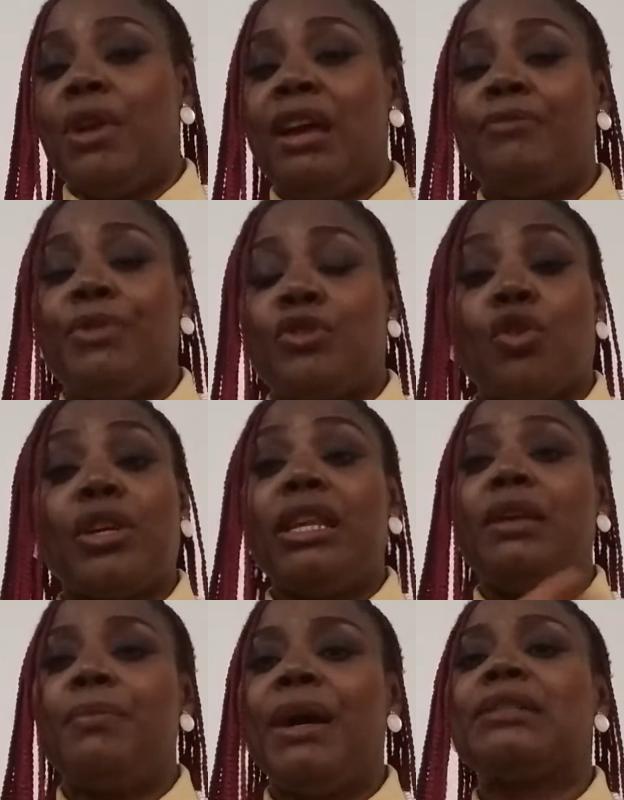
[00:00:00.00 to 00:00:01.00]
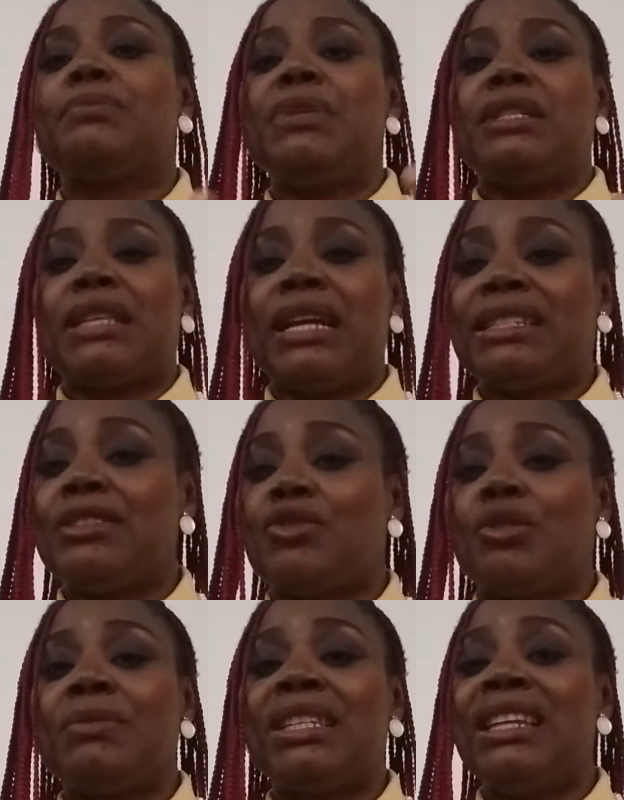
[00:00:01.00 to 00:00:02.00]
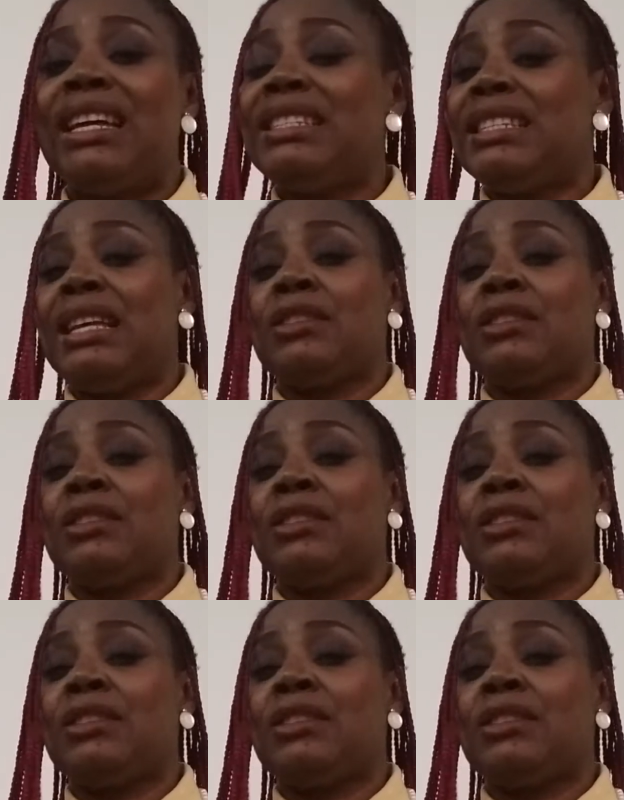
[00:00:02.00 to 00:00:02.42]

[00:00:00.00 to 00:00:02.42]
We have been talking about me starting something like this.